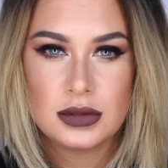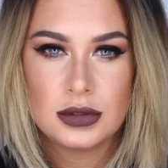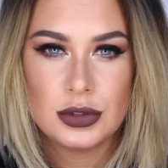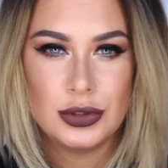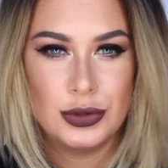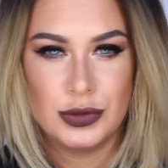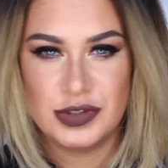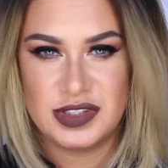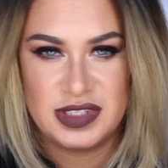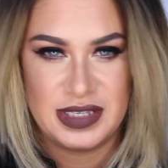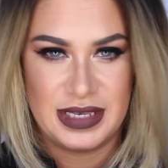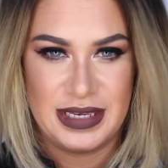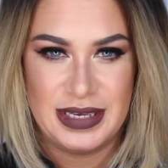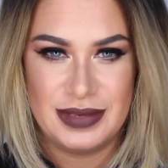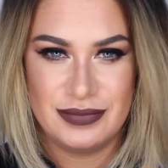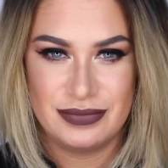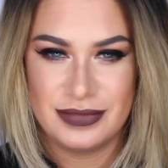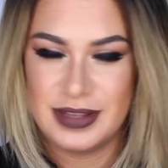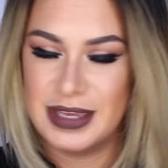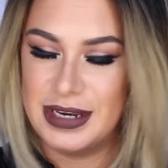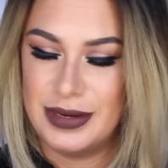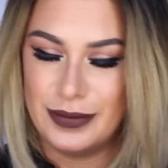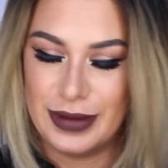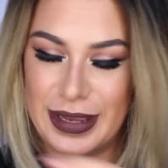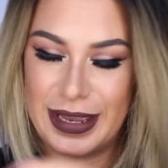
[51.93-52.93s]
You'll
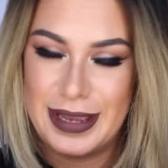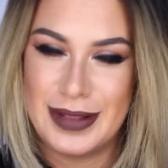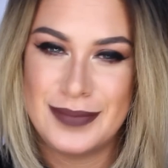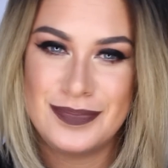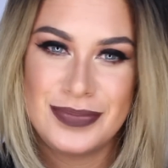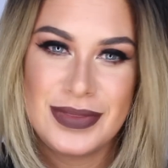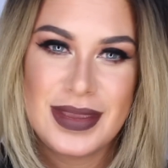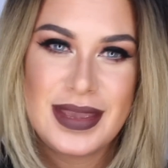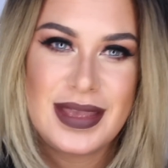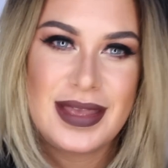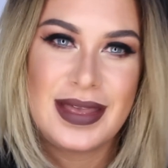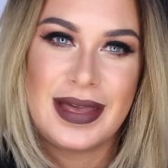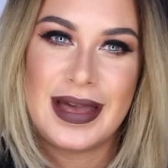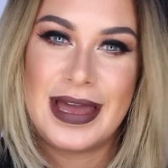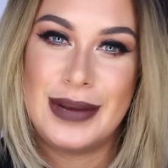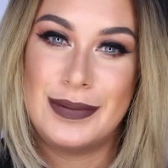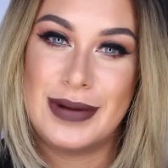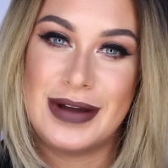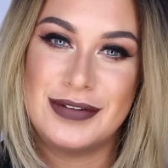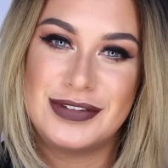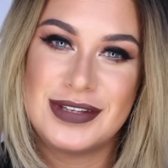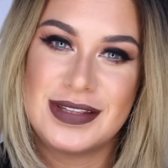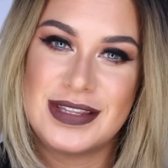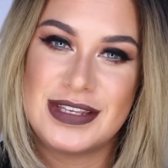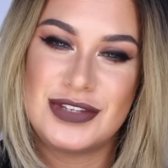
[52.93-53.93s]
see. Anyway,
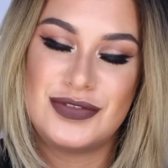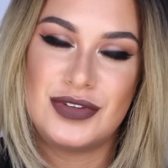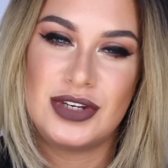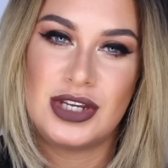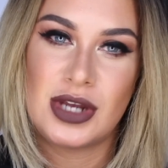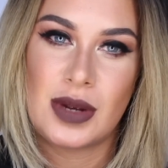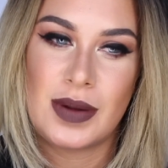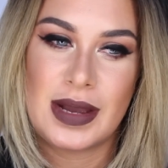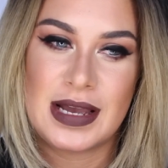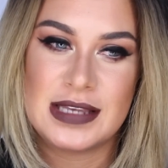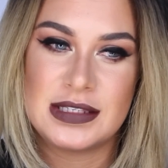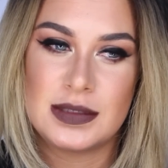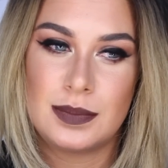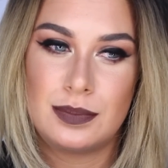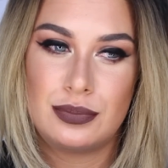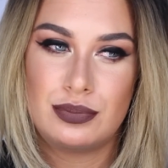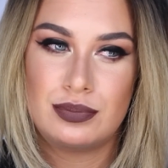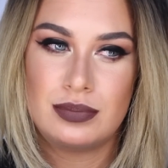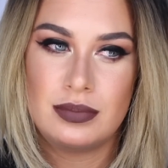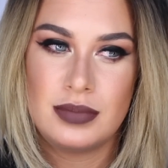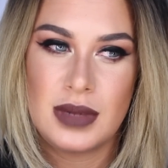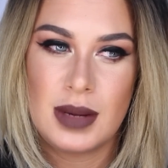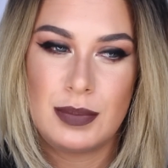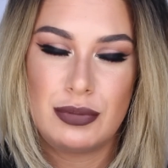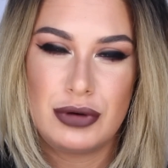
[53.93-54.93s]
I've done this video as
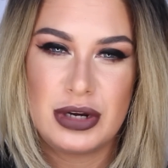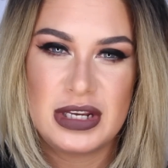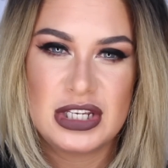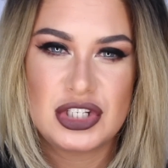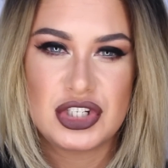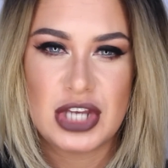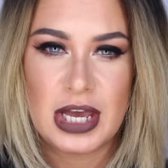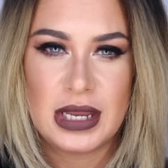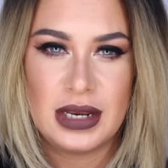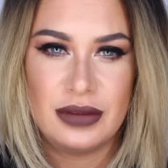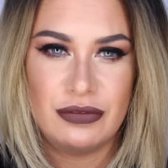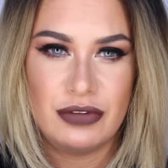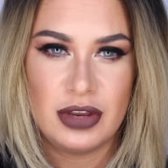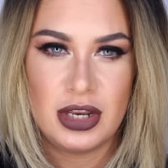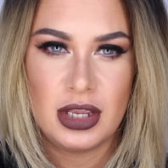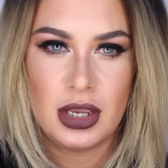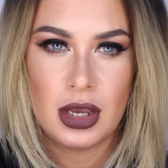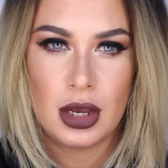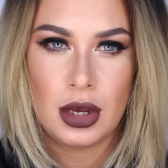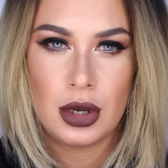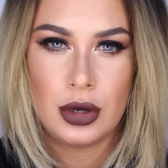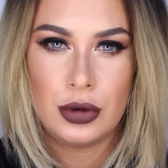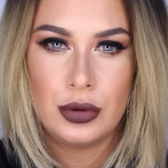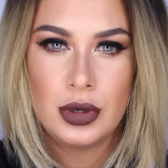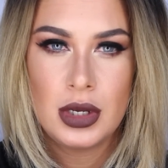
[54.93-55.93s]
a pretty chatty
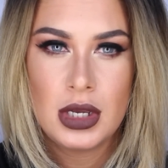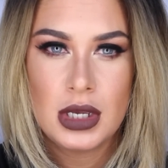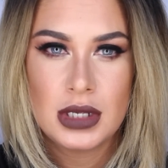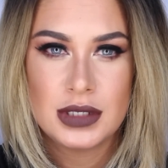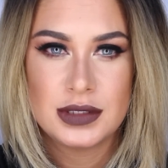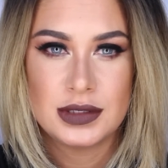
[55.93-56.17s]
video,